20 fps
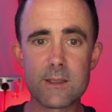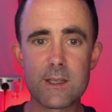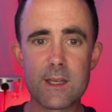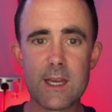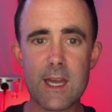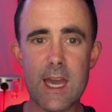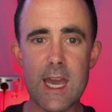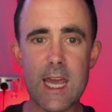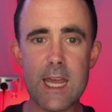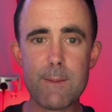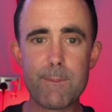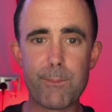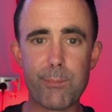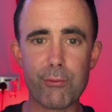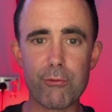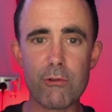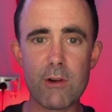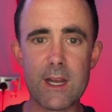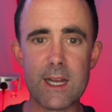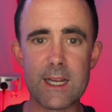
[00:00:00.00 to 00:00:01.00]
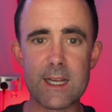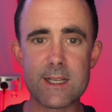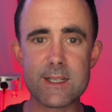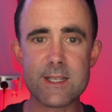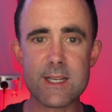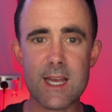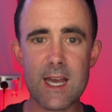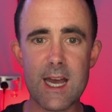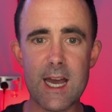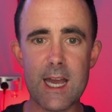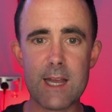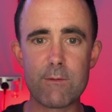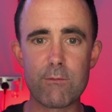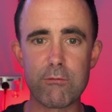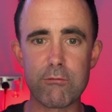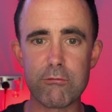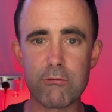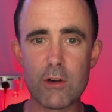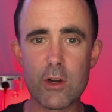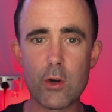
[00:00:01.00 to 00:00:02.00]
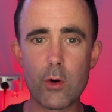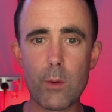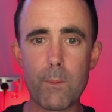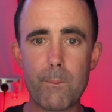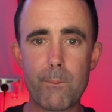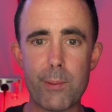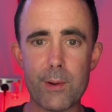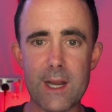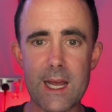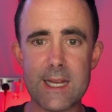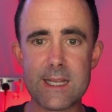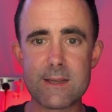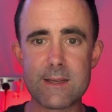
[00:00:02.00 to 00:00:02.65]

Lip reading: he brings a real blend